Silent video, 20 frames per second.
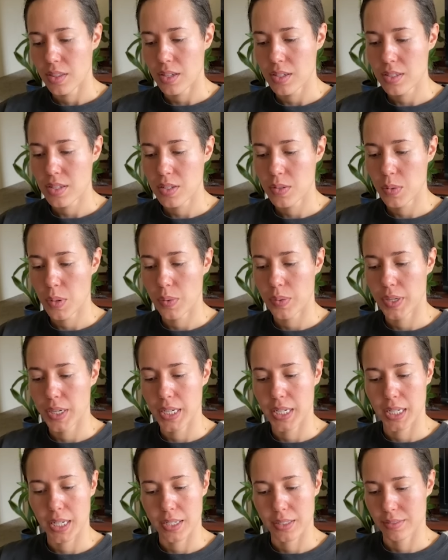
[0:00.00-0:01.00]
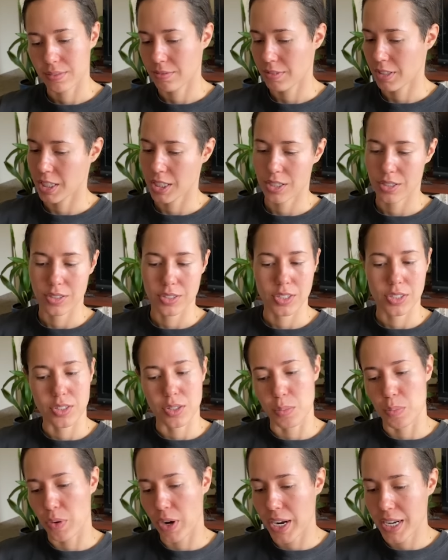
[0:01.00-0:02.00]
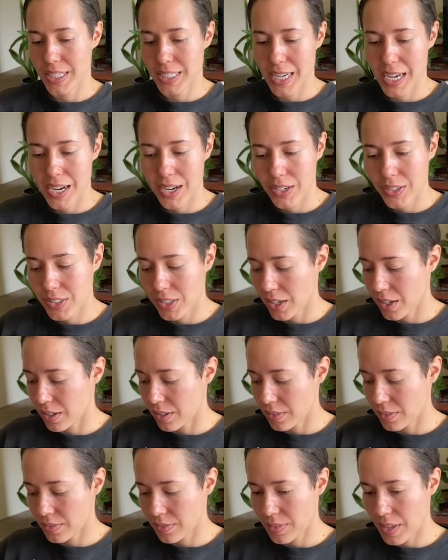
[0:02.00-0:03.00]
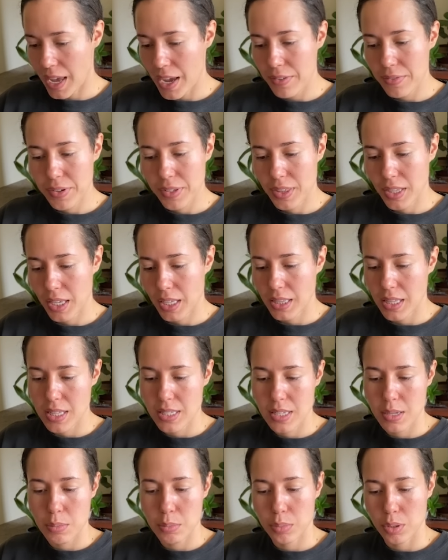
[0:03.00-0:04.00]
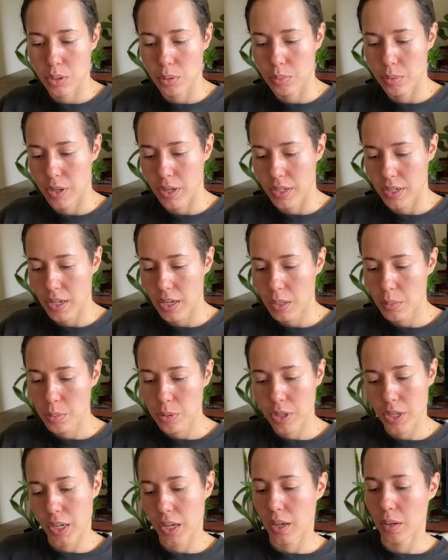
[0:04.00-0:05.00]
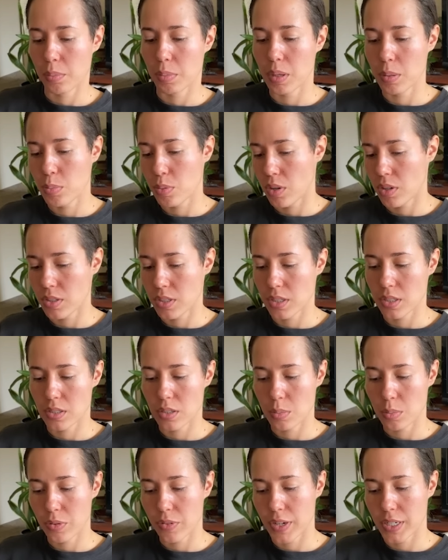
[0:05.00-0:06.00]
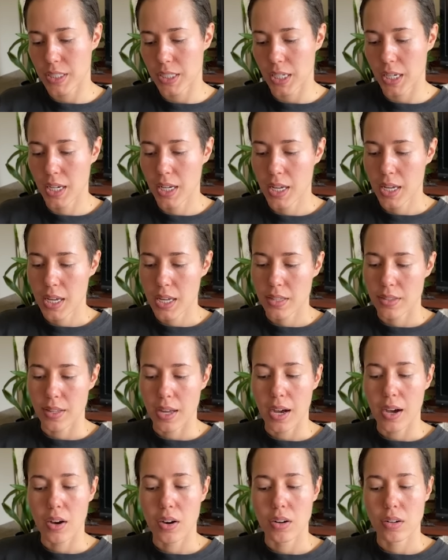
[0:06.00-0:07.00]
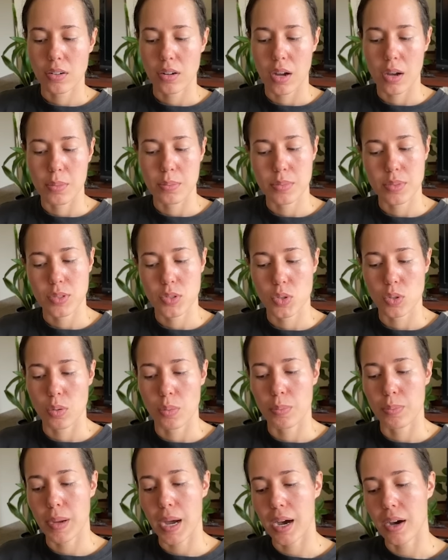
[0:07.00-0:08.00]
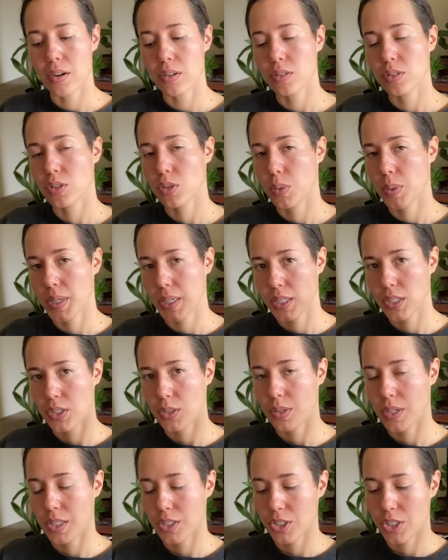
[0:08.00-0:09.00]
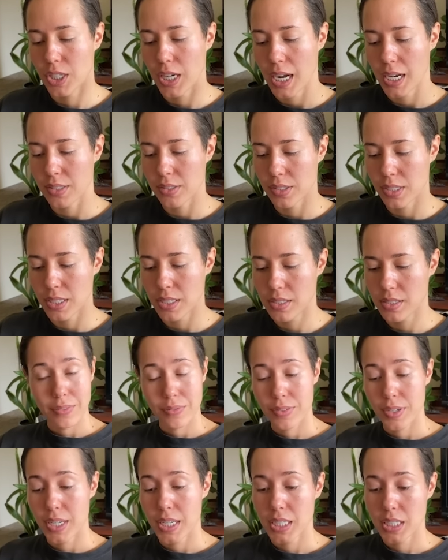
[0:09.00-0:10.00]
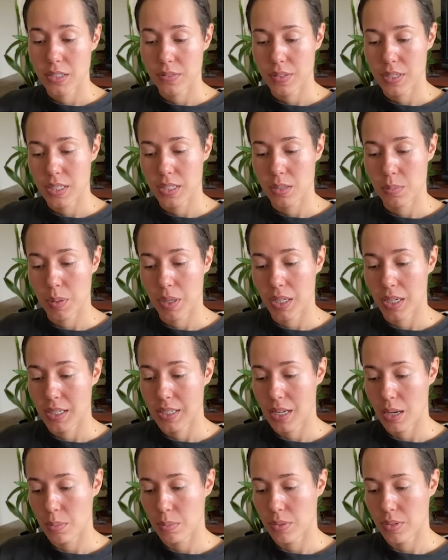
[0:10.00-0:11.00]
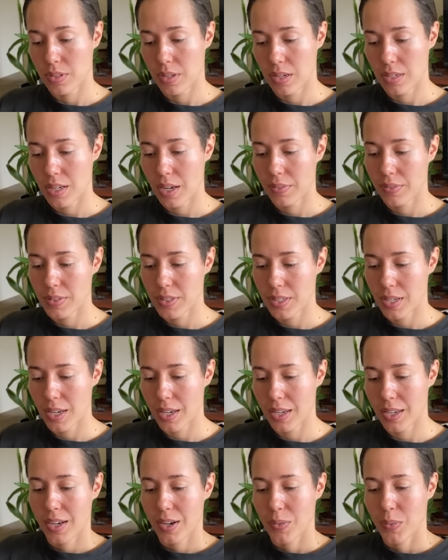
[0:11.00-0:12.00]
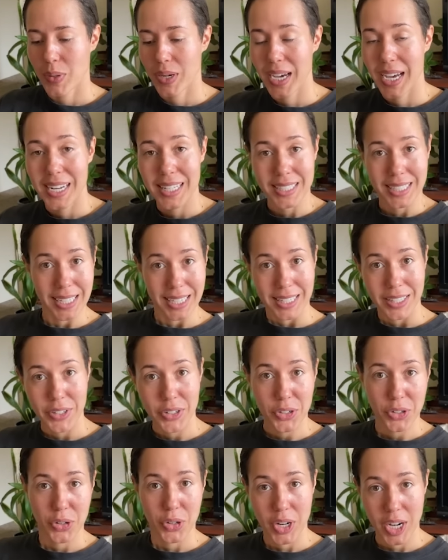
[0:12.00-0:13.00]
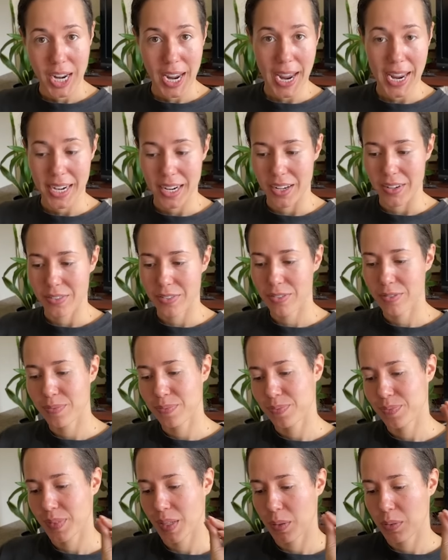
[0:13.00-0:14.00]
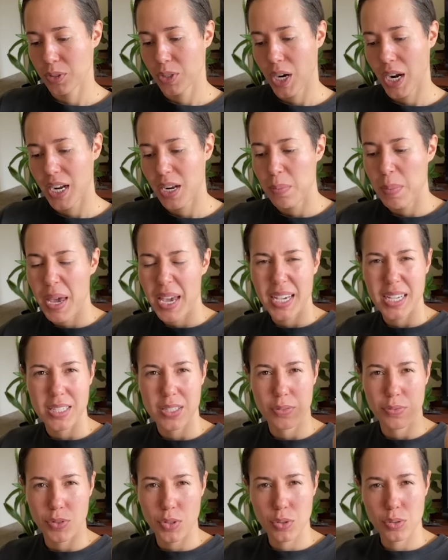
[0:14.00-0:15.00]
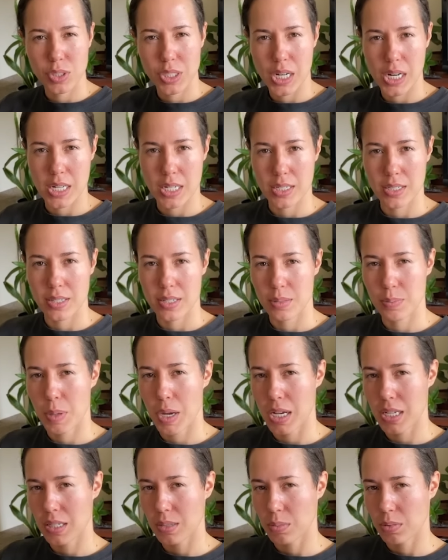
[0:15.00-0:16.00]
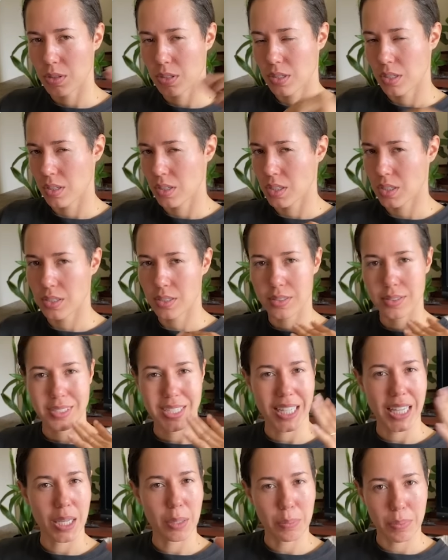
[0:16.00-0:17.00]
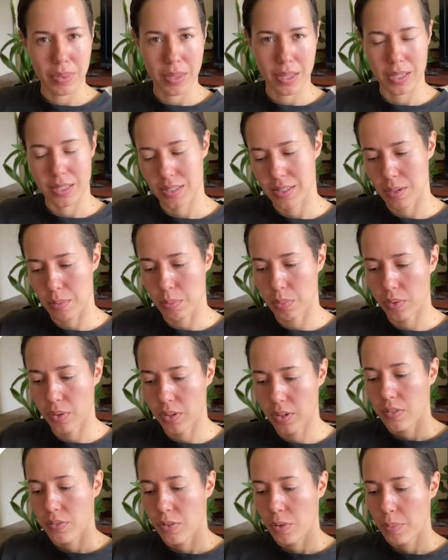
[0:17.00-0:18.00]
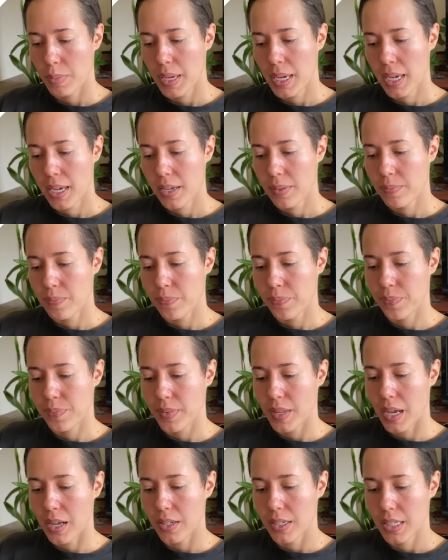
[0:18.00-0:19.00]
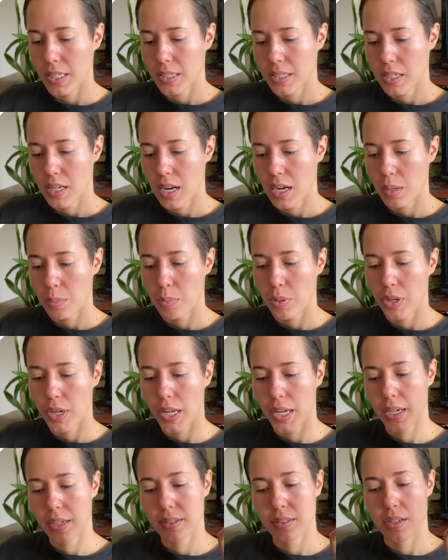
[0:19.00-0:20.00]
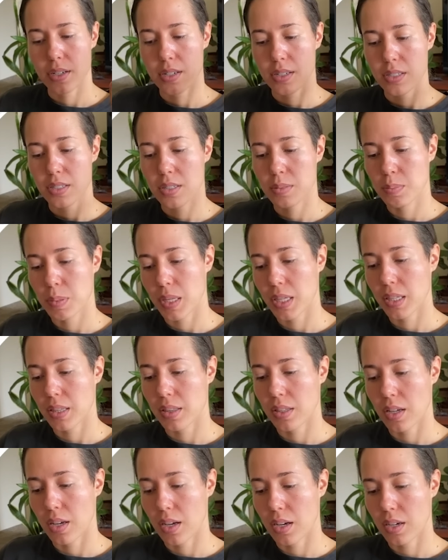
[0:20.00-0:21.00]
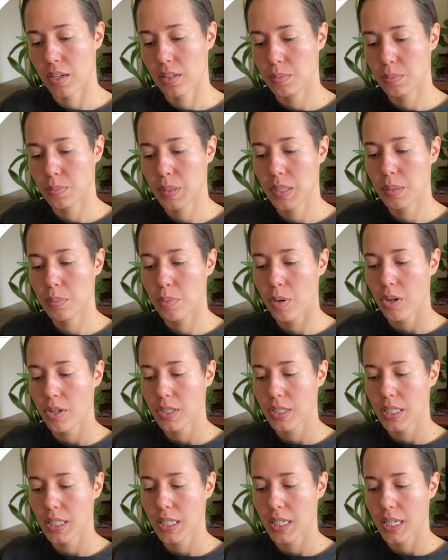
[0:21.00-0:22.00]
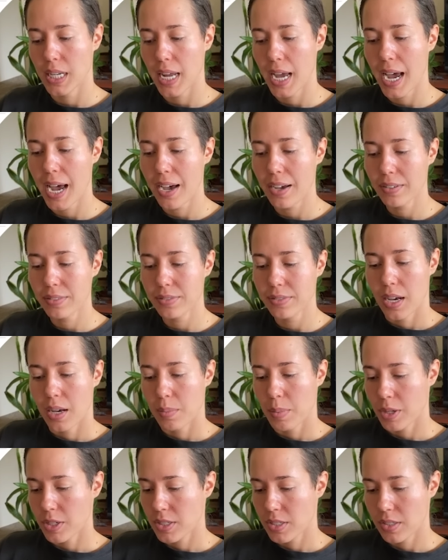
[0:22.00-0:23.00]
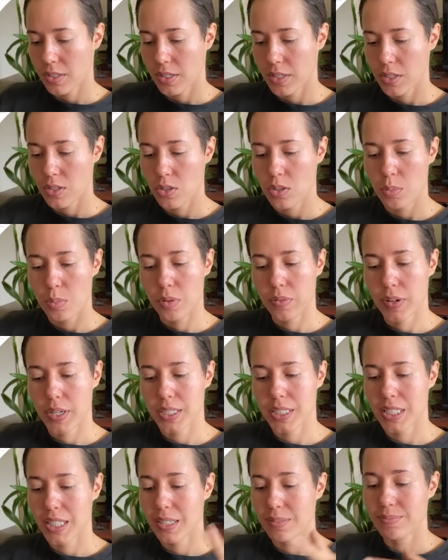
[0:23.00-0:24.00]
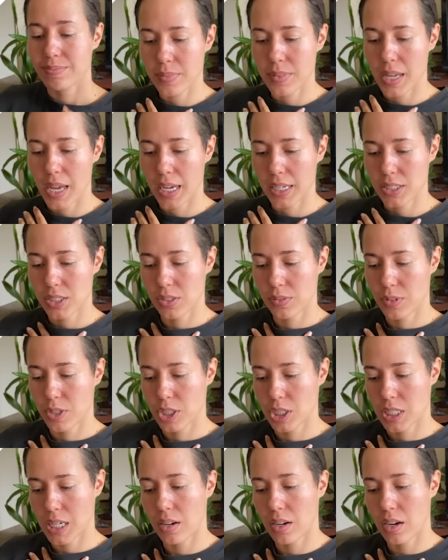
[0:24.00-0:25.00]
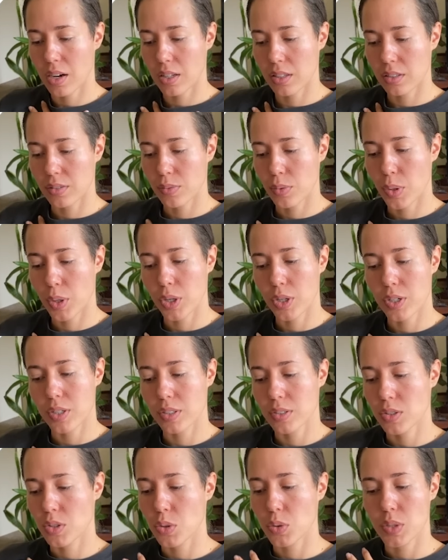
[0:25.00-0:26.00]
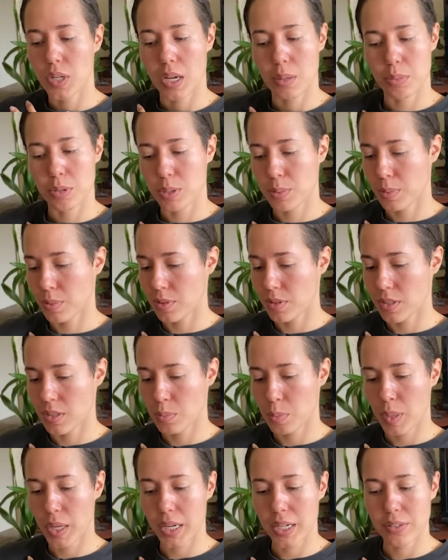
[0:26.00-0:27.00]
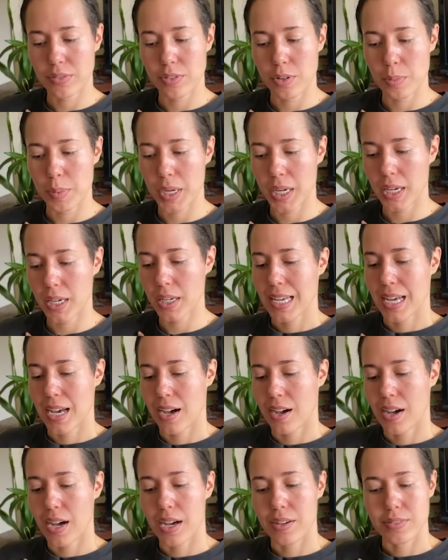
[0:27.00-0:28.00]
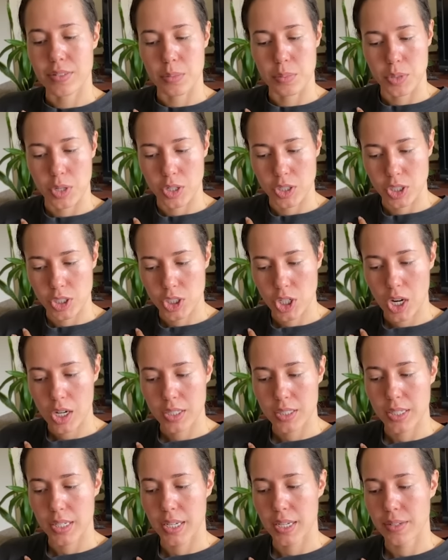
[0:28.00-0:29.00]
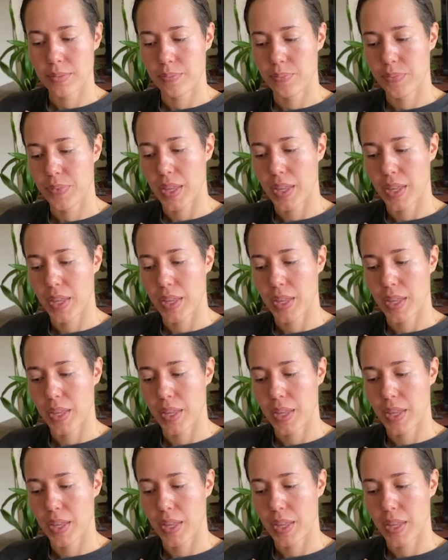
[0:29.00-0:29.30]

This is what we're eating. This is just the breakdown of everything that's in Blueprint. Nutty pudding, pea protein, super veggie, that all comes to about 2,200 calories. For each of us to be in a 10% deficit, we gotta get a little creative. And we're trying to make as few changes as possible to just keep things simple. For me, I'll eat the nutty pudding. I'll split the pea protein in half. I'll still eat the super veggie. Extra virgin olive oil, 2 tablespoons is plenty for me. I'll have some dark chocolate